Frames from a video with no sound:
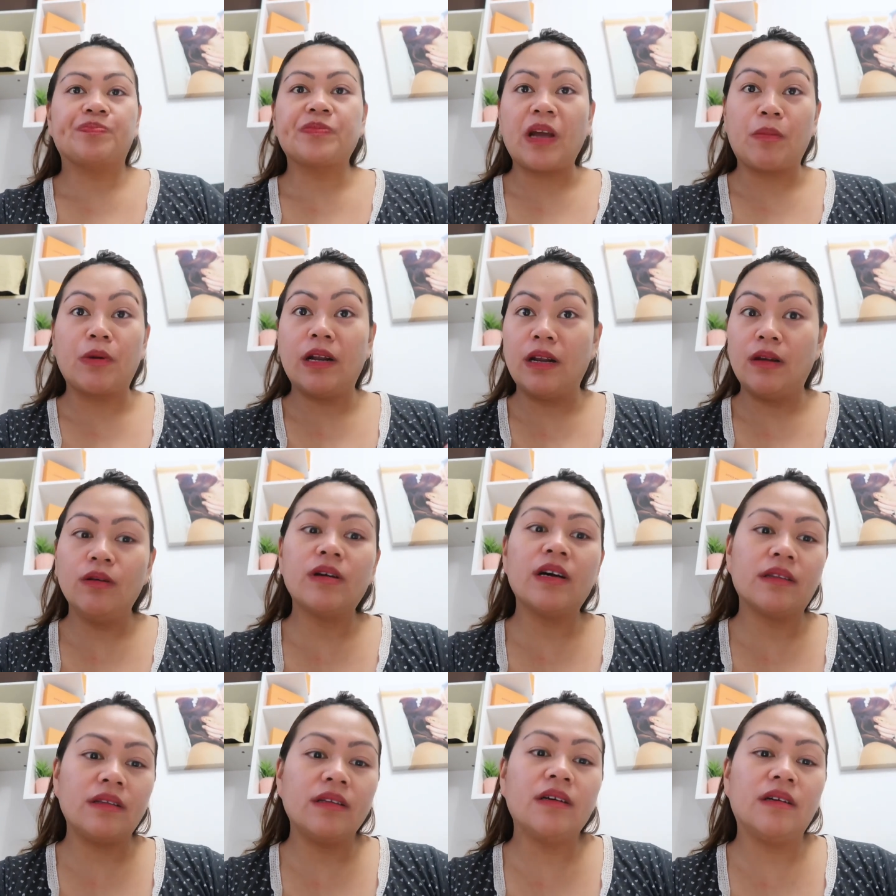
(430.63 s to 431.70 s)
I'm gonna look
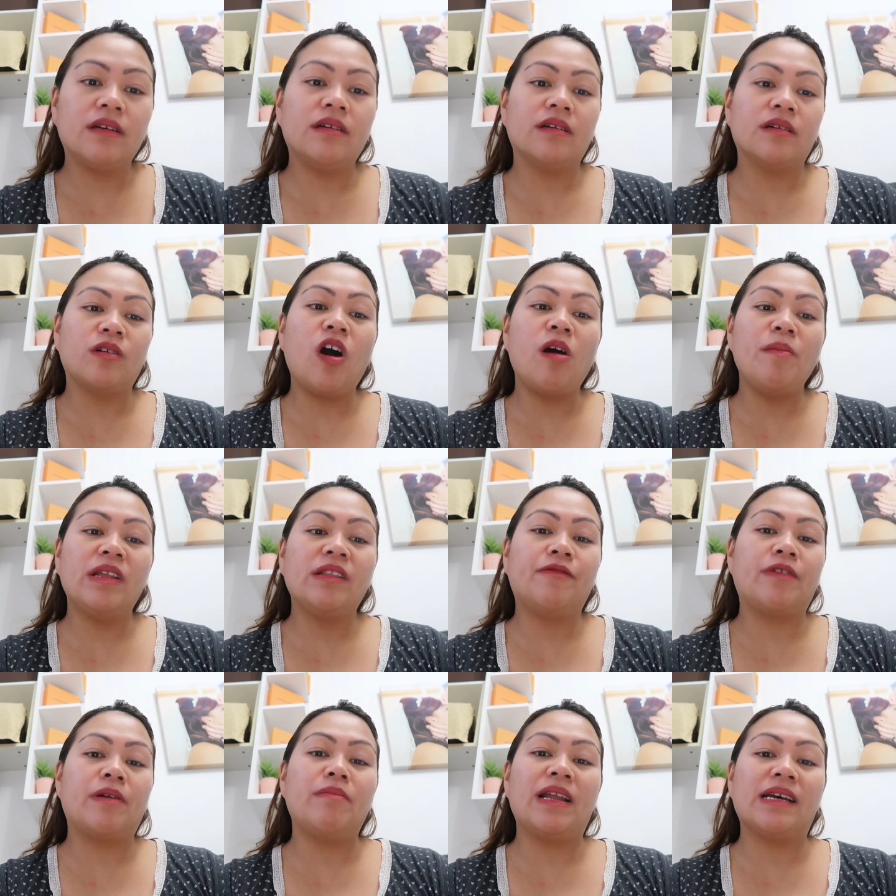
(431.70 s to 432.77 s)
at the comment
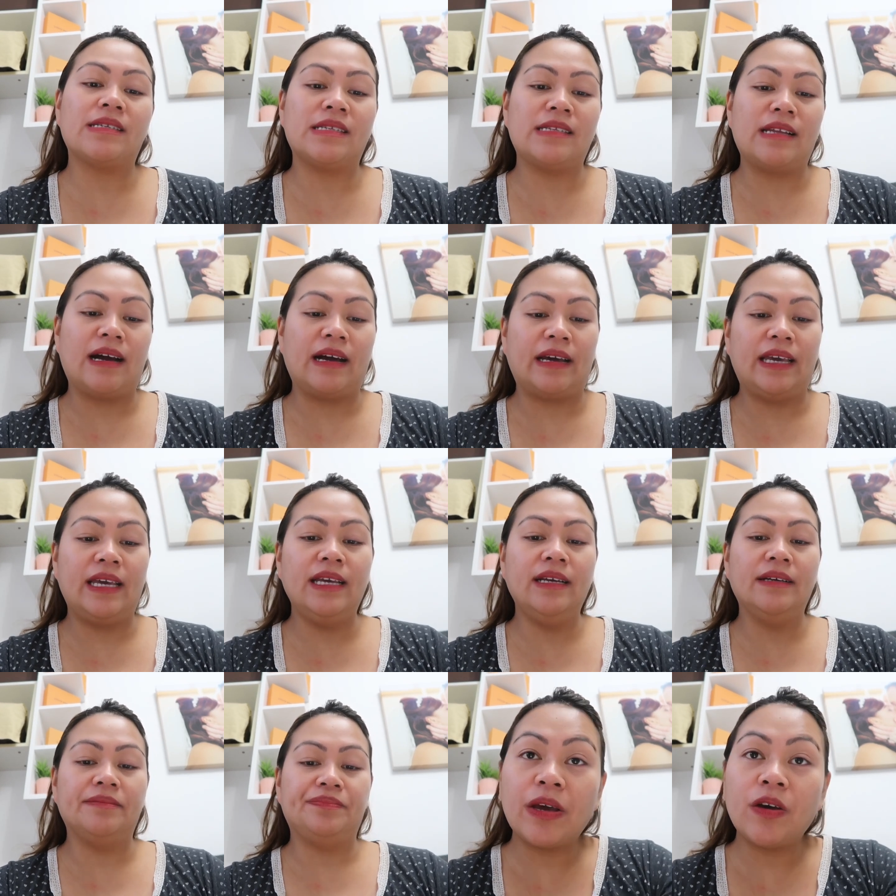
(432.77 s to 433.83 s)
from last night.
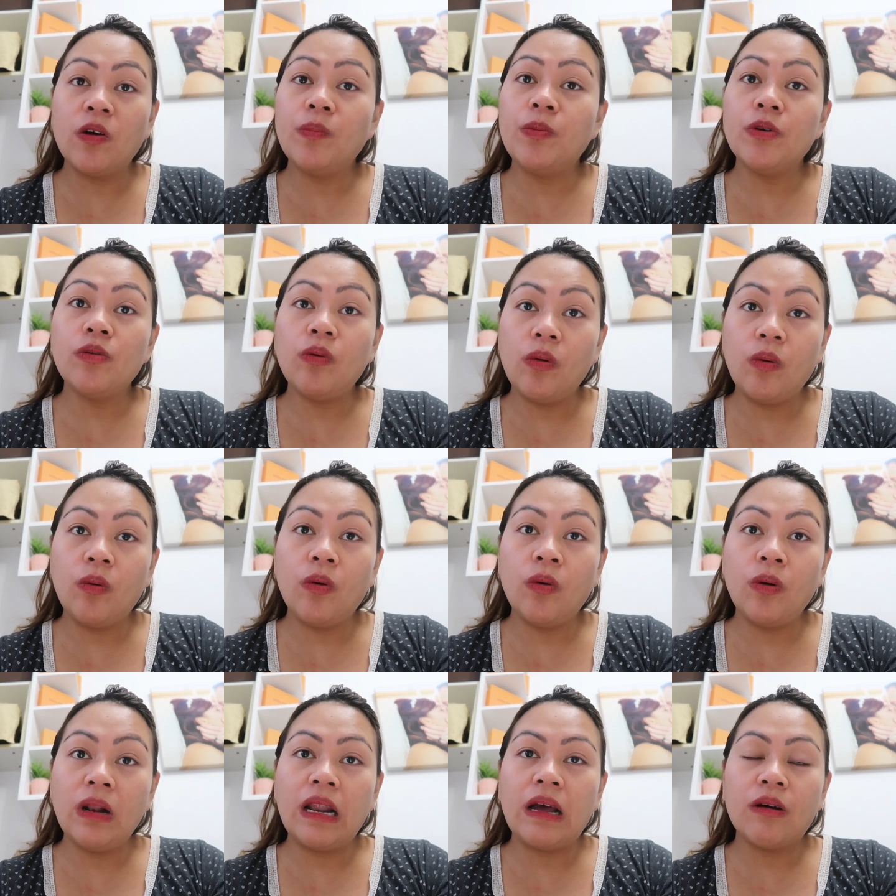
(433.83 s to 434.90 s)
I hope you
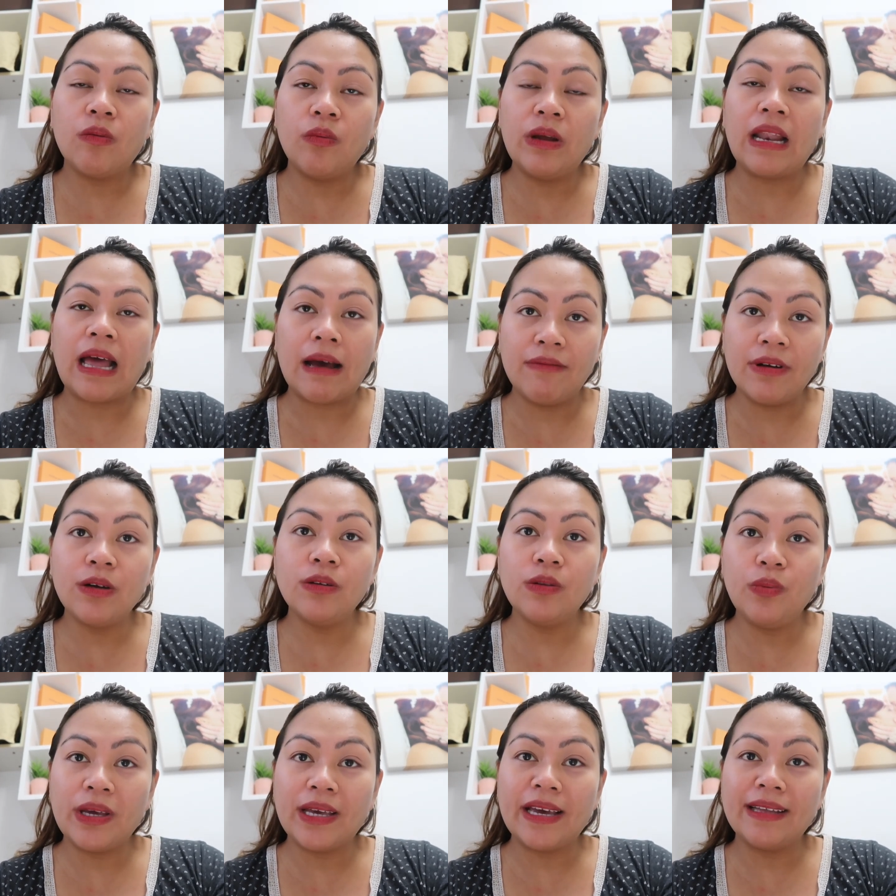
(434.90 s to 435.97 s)
all will have a good
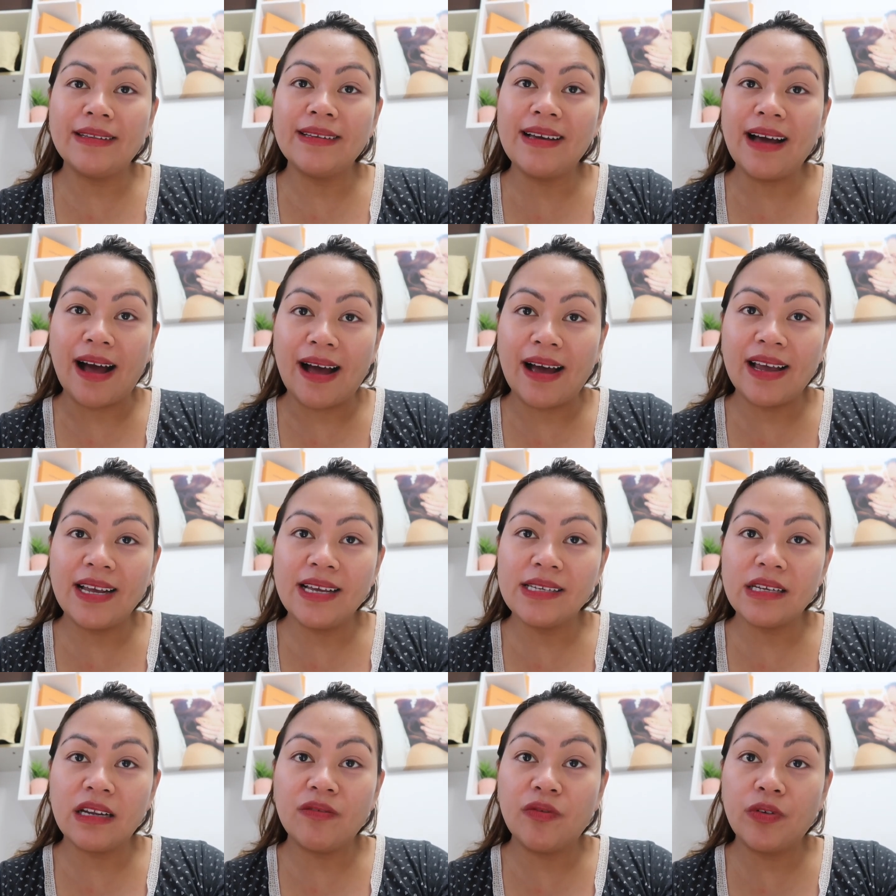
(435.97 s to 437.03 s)
weekend, guys.
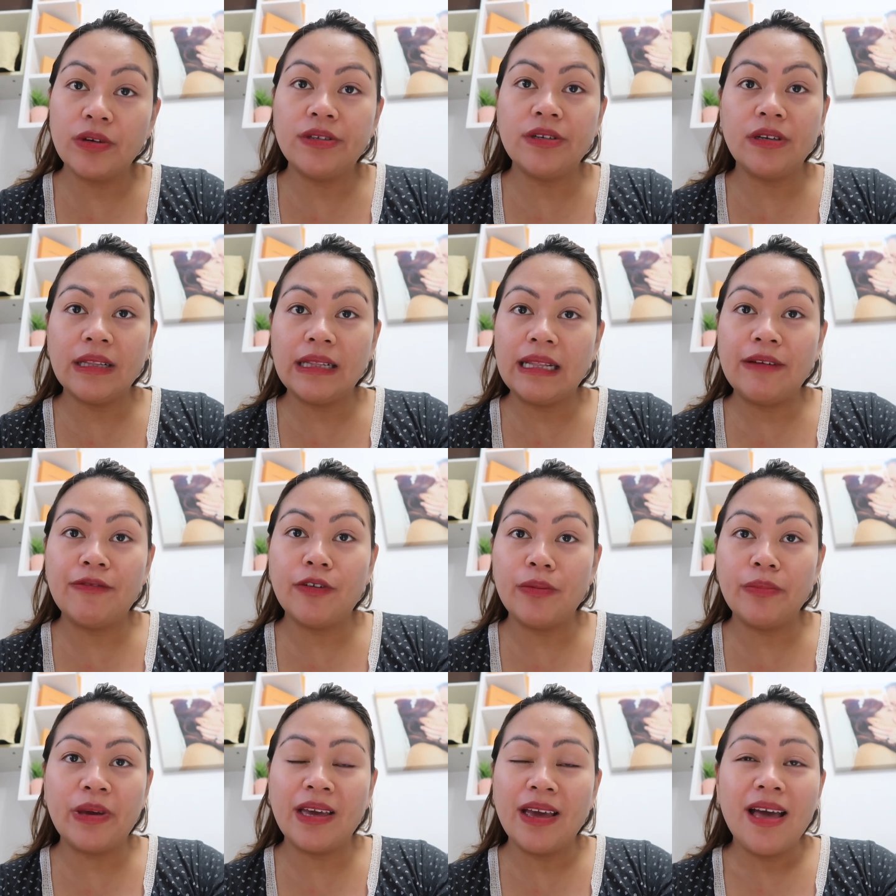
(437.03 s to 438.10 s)
Unfortunately for
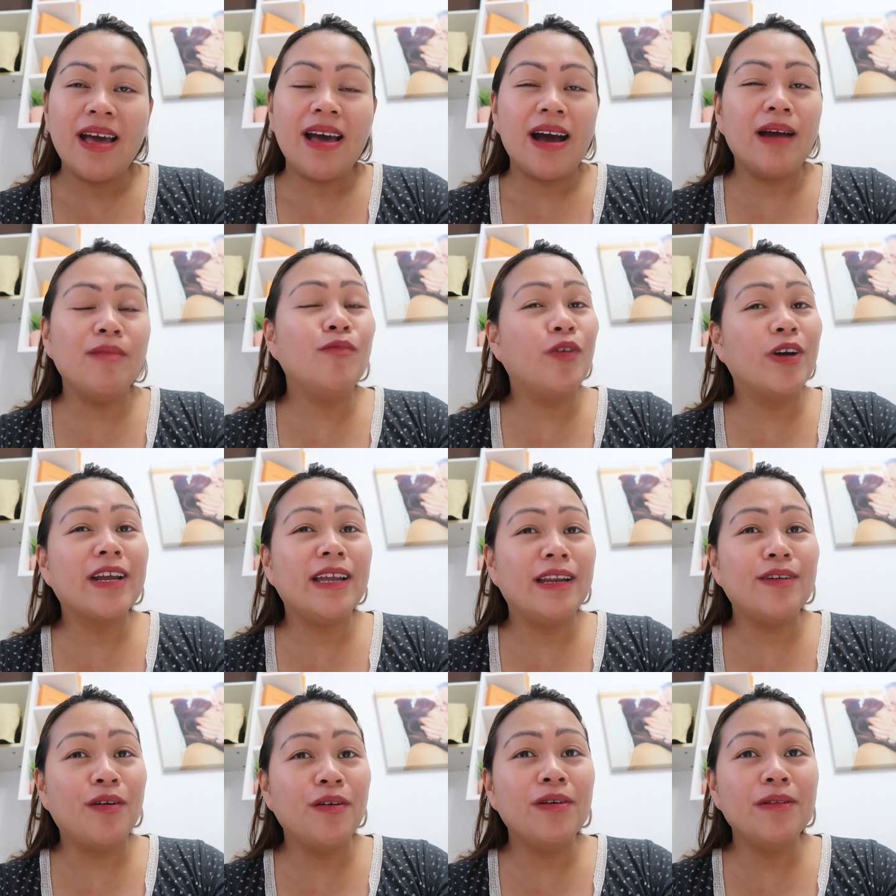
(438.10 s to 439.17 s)
me, I'm
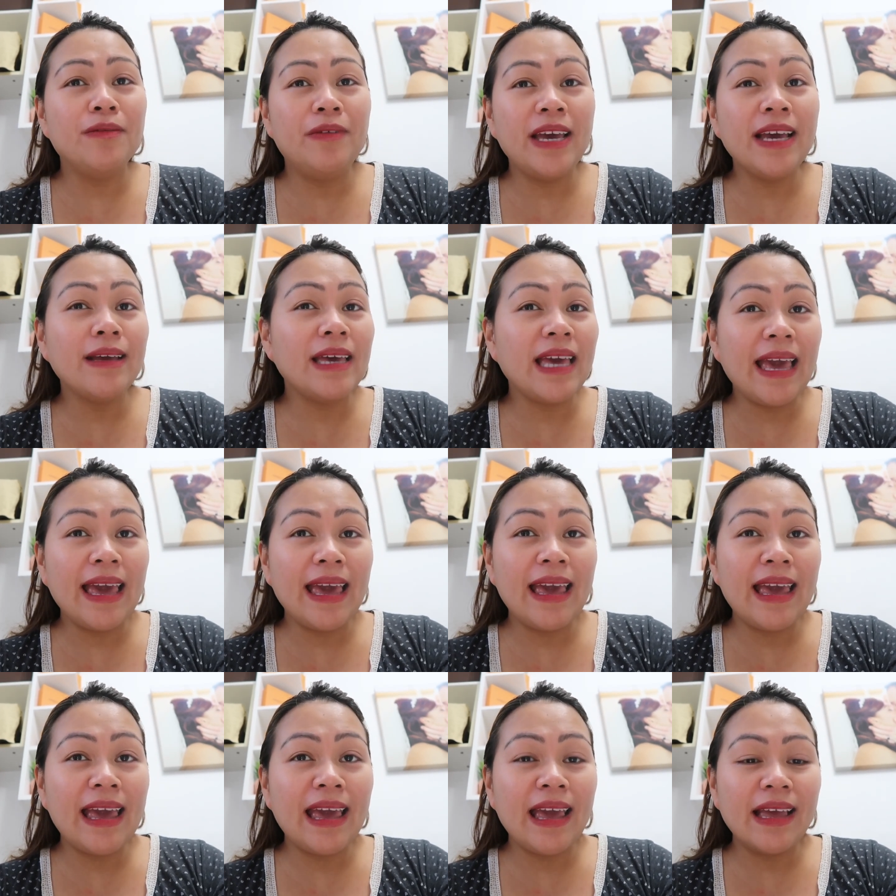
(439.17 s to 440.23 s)
working all
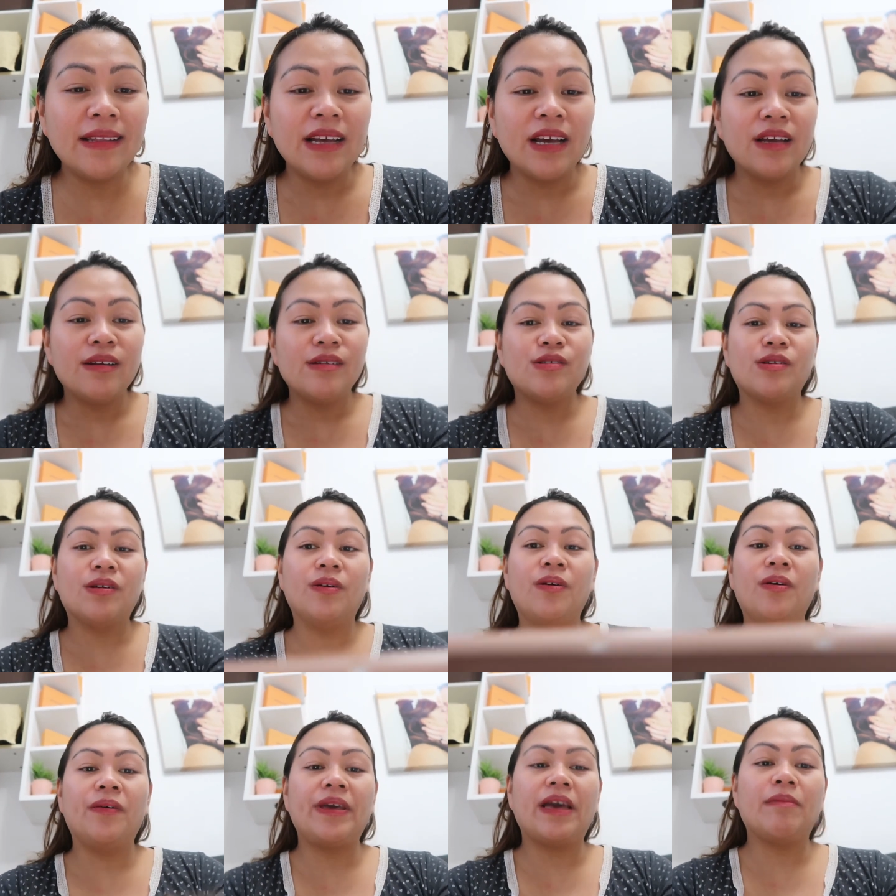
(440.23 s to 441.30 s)
weekend.
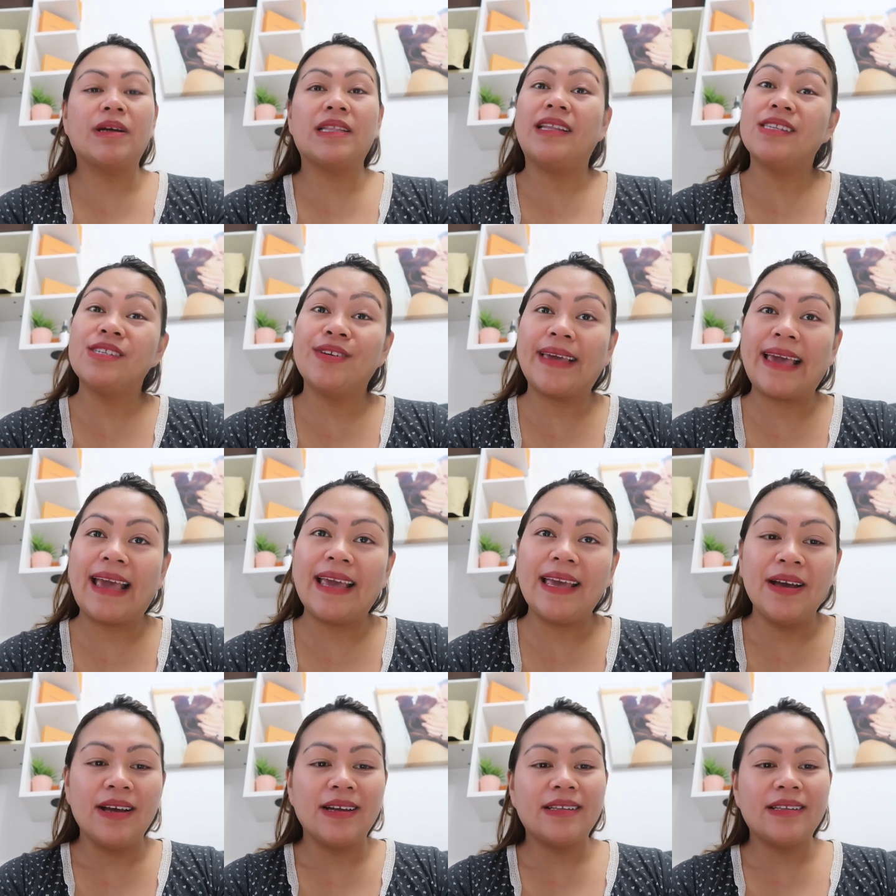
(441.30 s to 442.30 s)
So yeah, but that's okay.